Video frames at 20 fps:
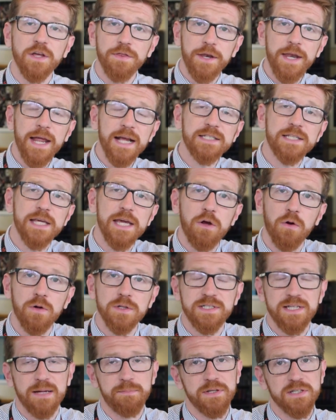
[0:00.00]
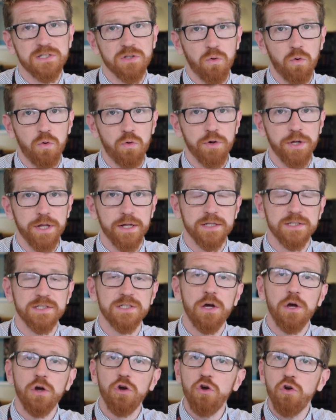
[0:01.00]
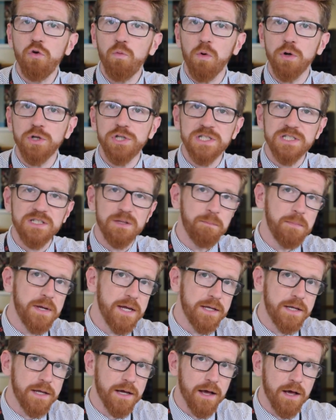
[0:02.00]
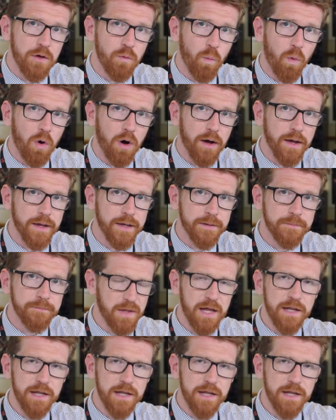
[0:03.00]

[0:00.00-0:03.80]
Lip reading: the next key concept is audience. Who watches the media and why?